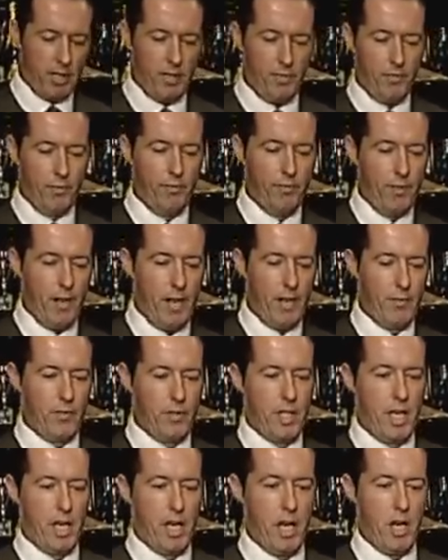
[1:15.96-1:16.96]
of different
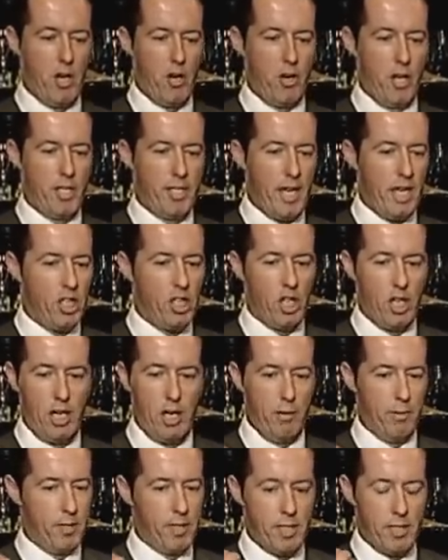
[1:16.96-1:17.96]
flavors in here and it's
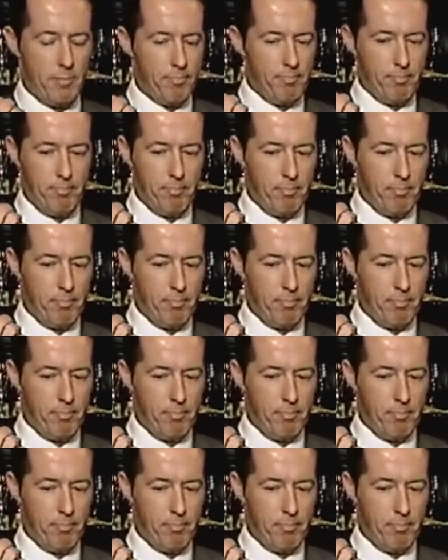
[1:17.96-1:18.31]
actually, it's